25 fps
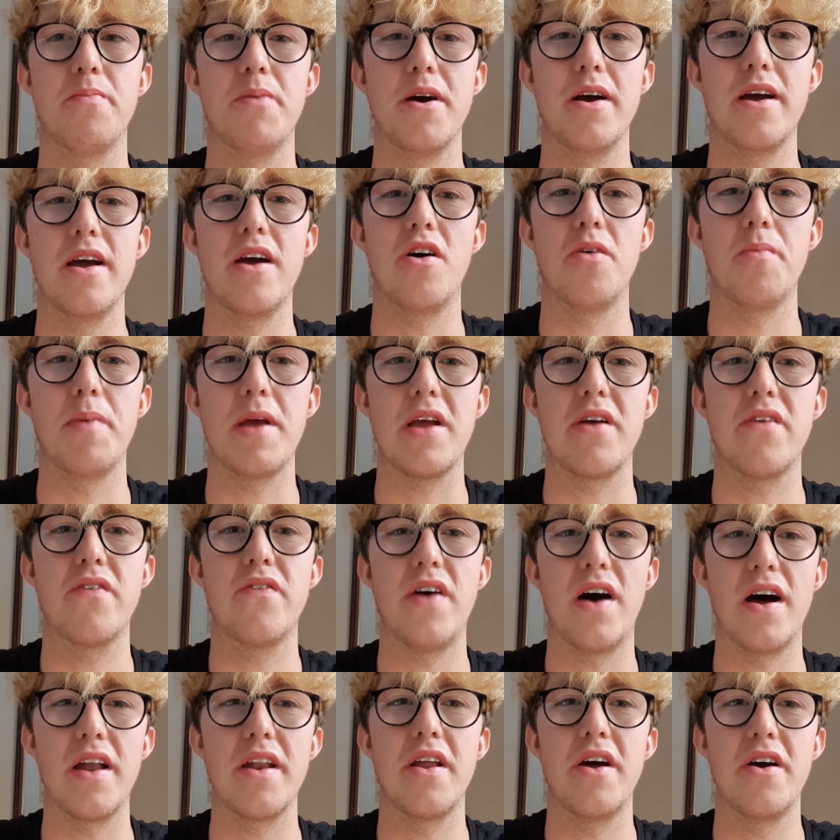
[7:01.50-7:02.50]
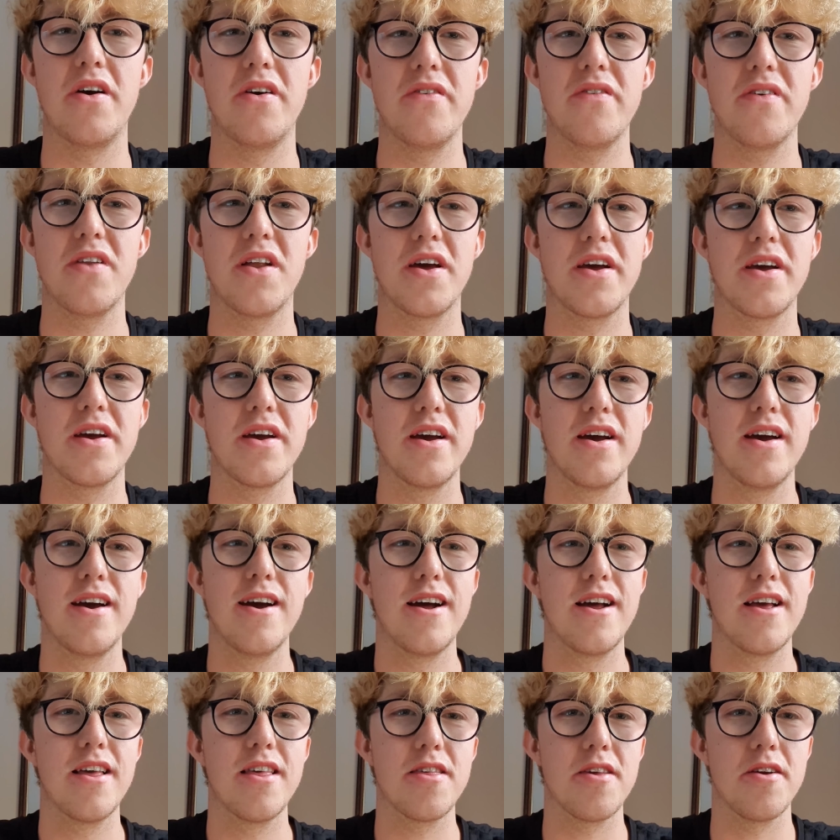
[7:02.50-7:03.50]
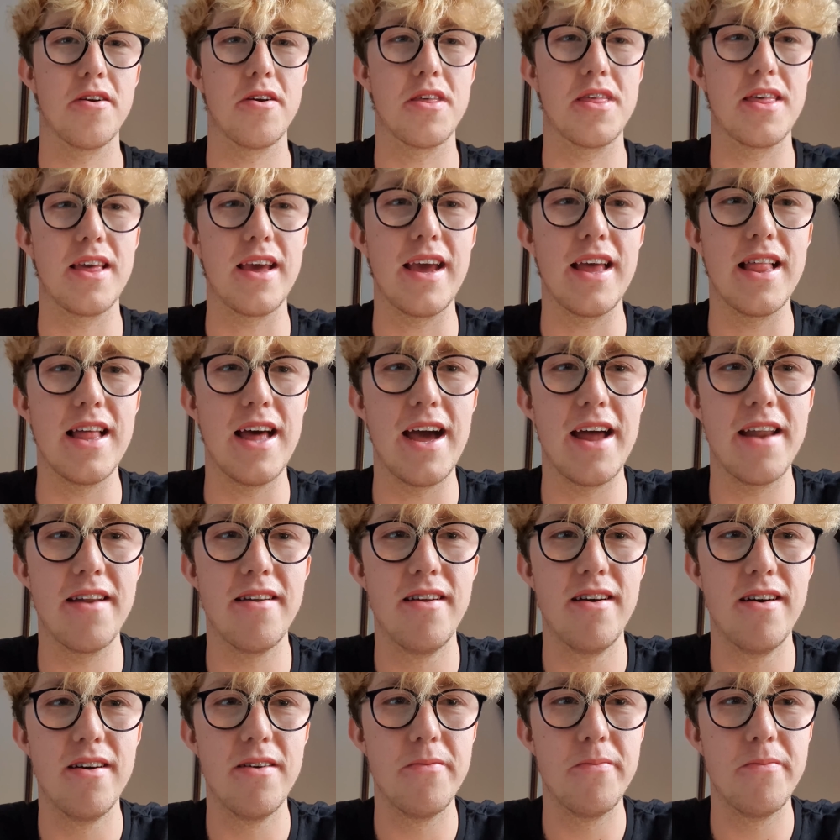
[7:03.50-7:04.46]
but it'll be fun, hopefully. So see you then.